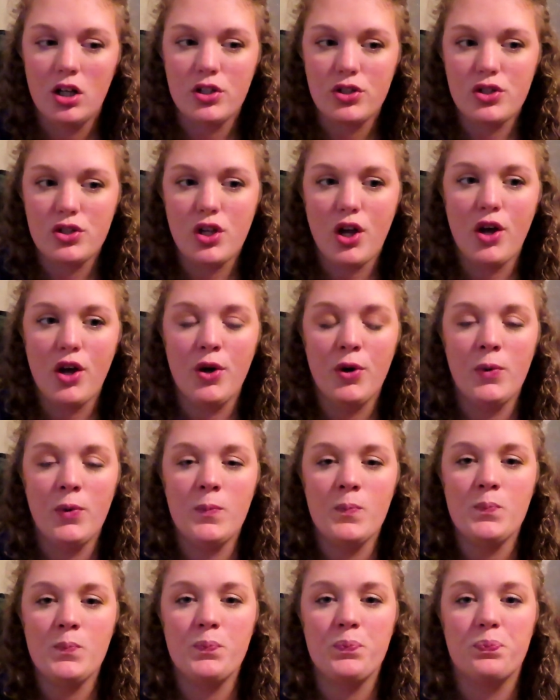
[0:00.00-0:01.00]

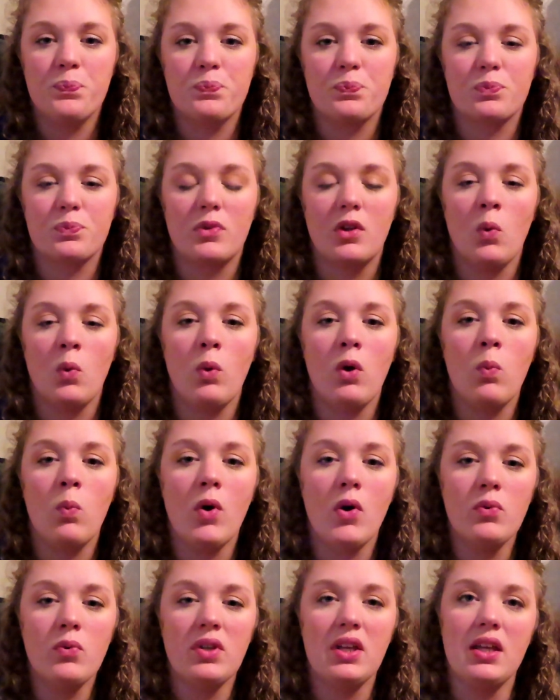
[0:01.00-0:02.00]
So we
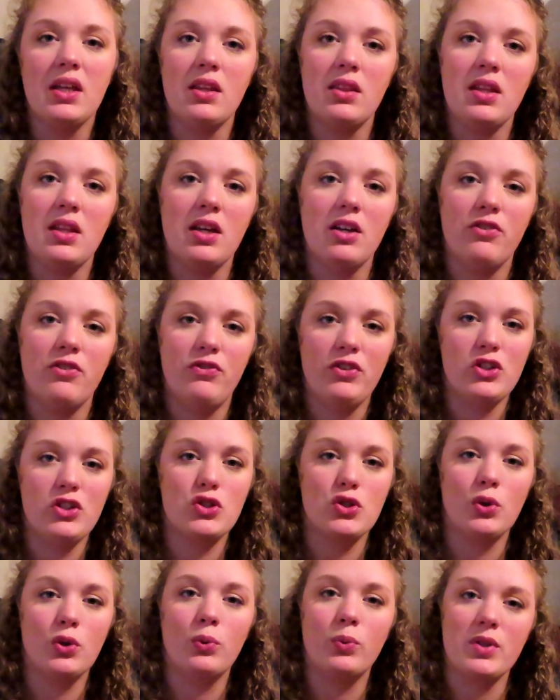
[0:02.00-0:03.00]
won't get the
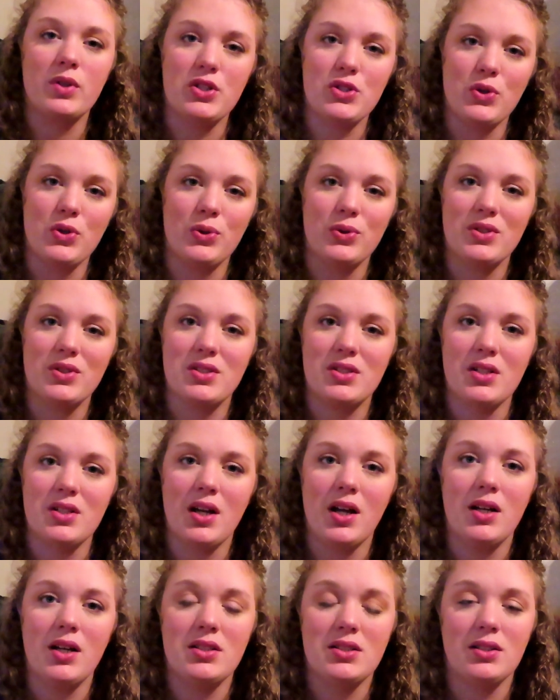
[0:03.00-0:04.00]
official results
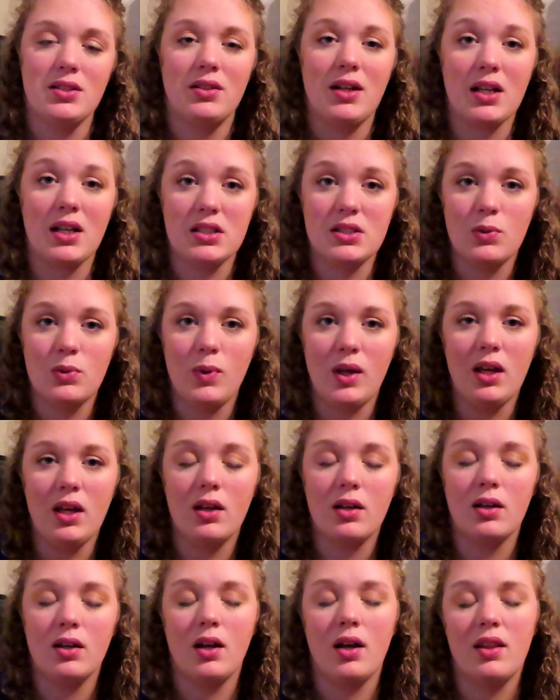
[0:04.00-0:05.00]
until next
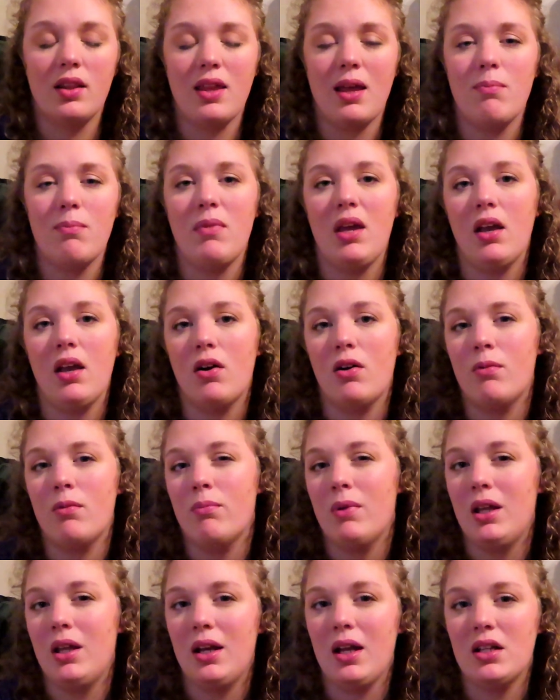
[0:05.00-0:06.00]
week. They meet
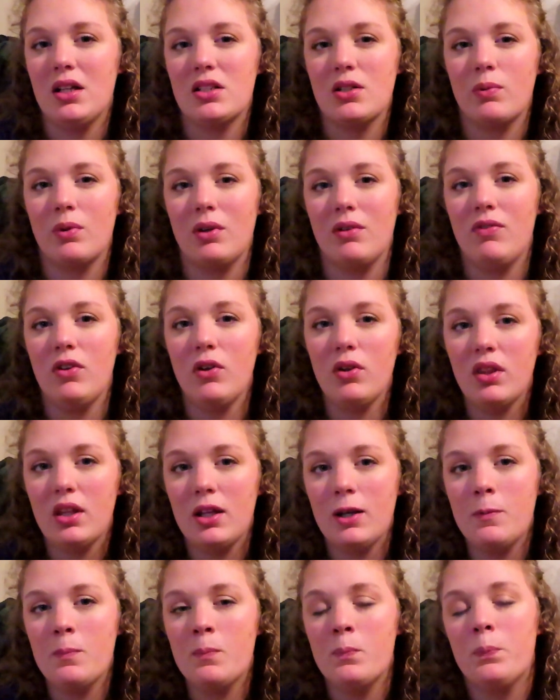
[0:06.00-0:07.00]
on Monday to review
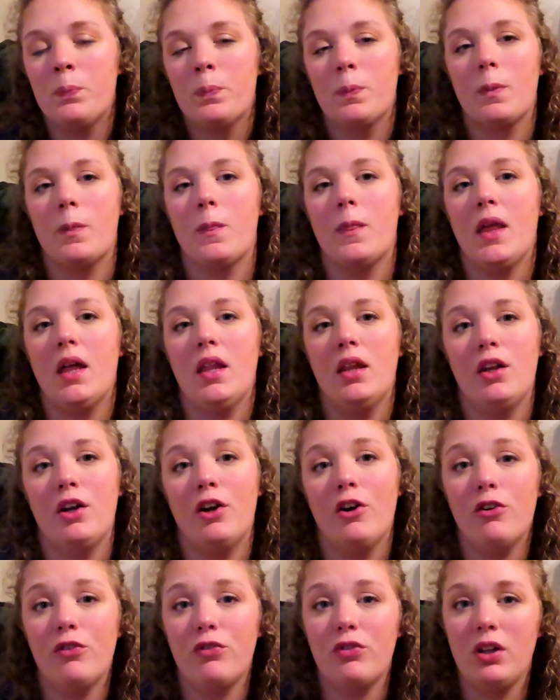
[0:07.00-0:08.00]
them, and
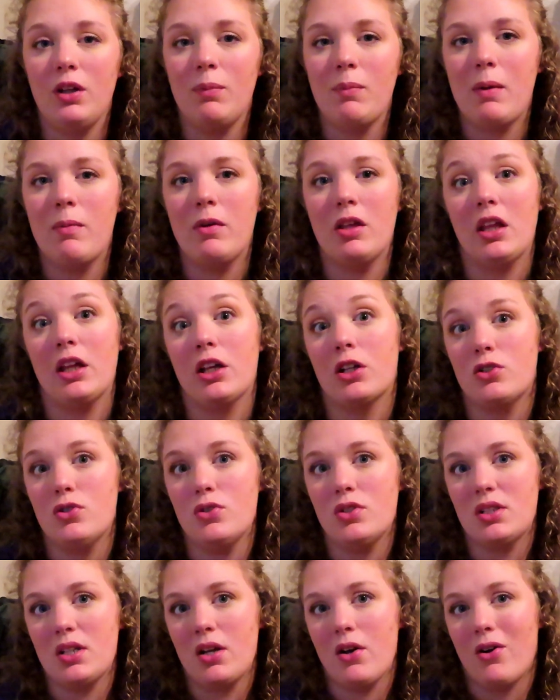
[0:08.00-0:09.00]
then hopefully maybe like
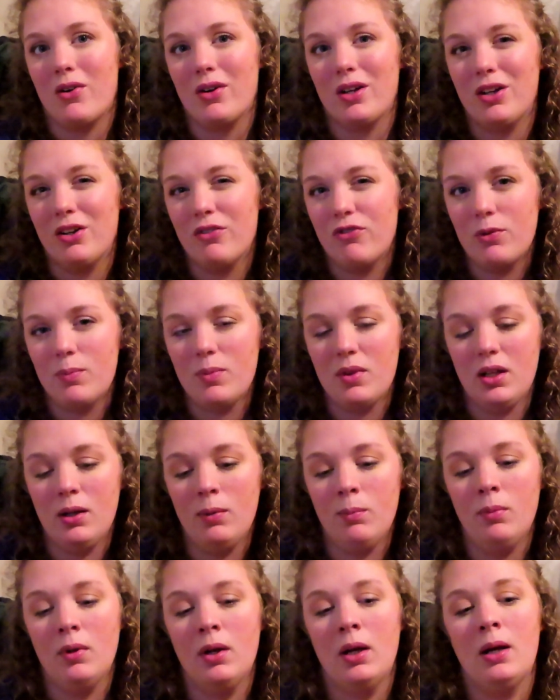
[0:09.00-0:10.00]
Tuesday I'll hear from
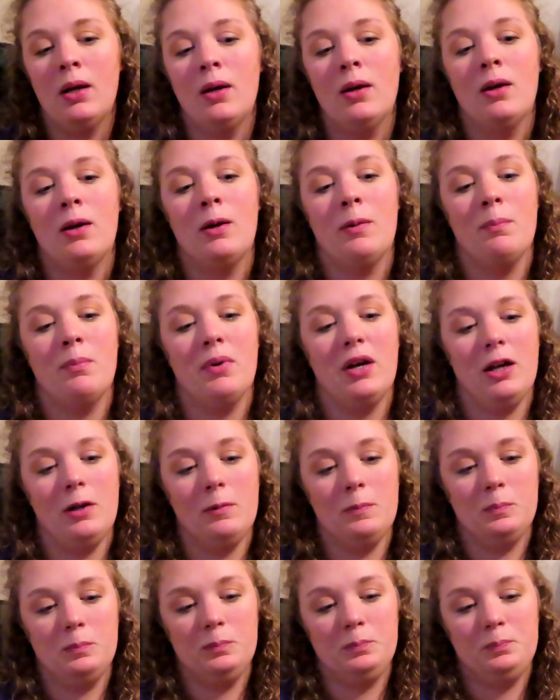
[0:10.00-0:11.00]
them. But